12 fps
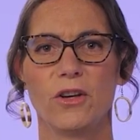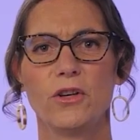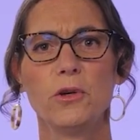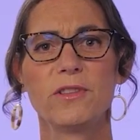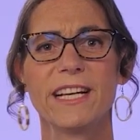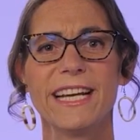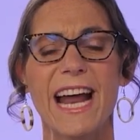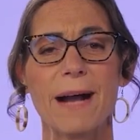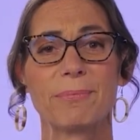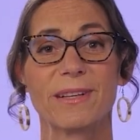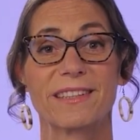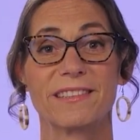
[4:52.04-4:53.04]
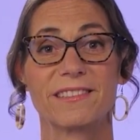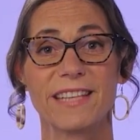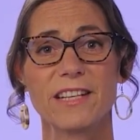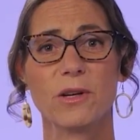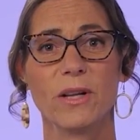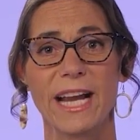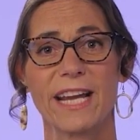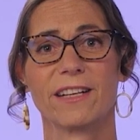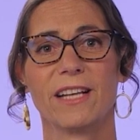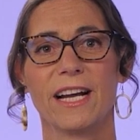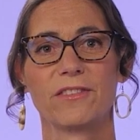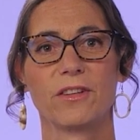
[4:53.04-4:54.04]
Using an app like the Signal
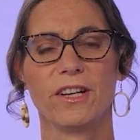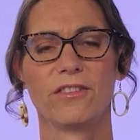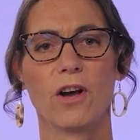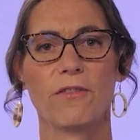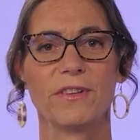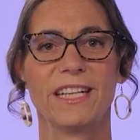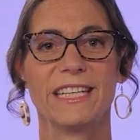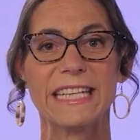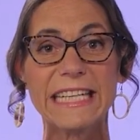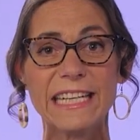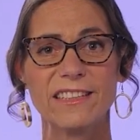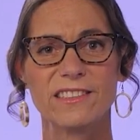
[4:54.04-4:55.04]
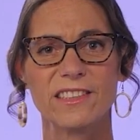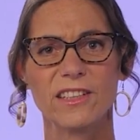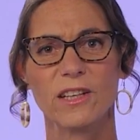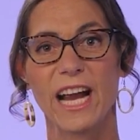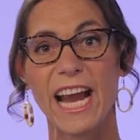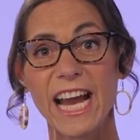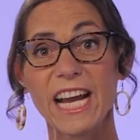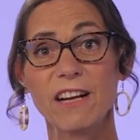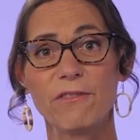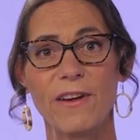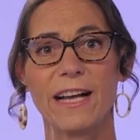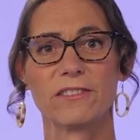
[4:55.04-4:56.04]
Analyzer is often an easier
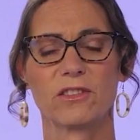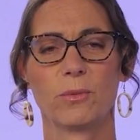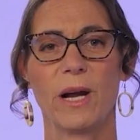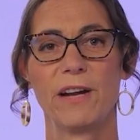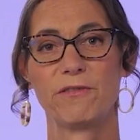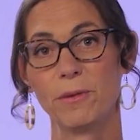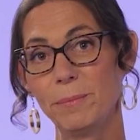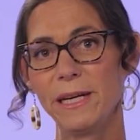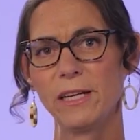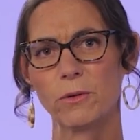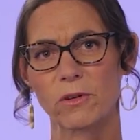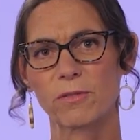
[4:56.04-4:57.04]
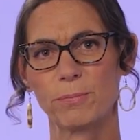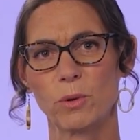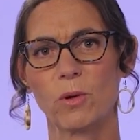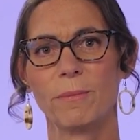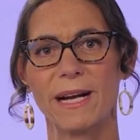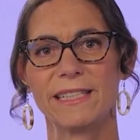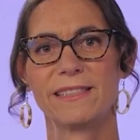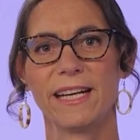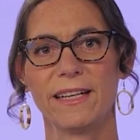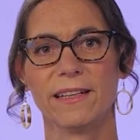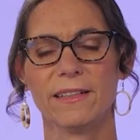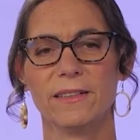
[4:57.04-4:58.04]
and faster way for me to explore my
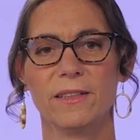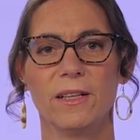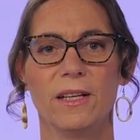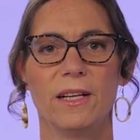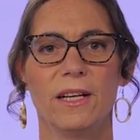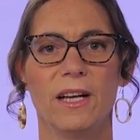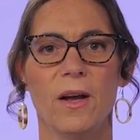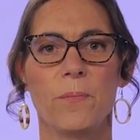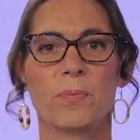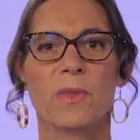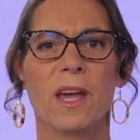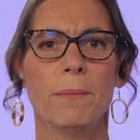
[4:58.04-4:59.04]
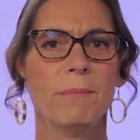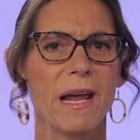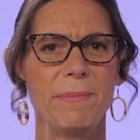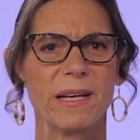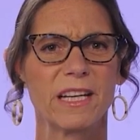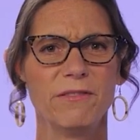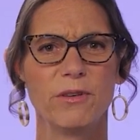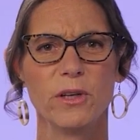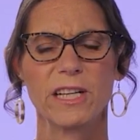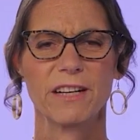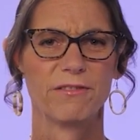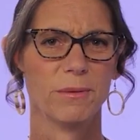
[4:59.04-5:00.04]
data. Maybe
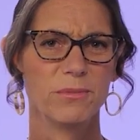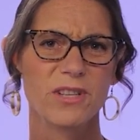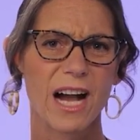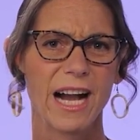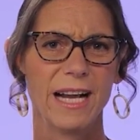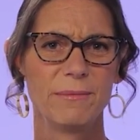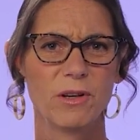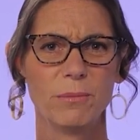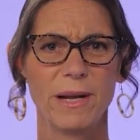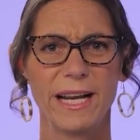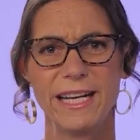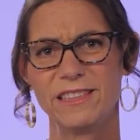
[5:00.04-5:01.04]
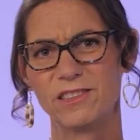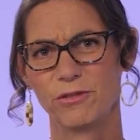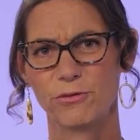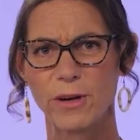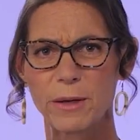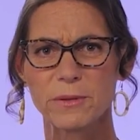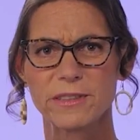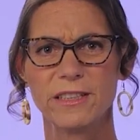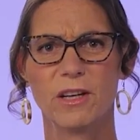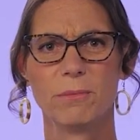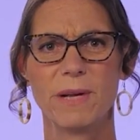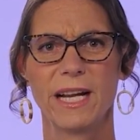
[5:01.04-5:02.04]
converting it from time domain to frequency
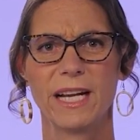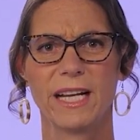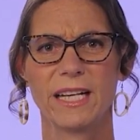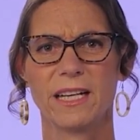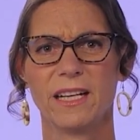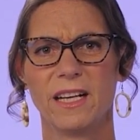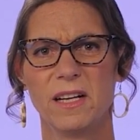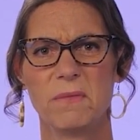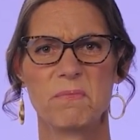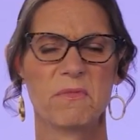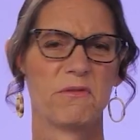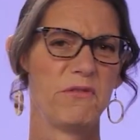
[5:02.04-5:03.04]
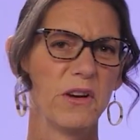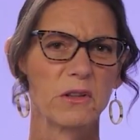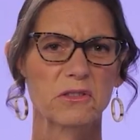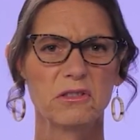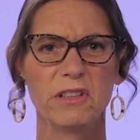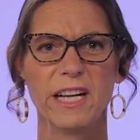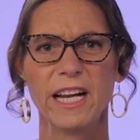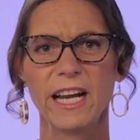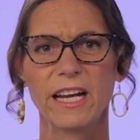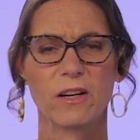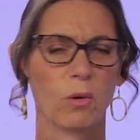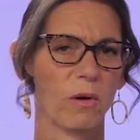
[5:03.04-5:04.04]
domain,
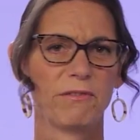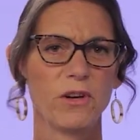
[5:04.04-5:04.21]
filtering, or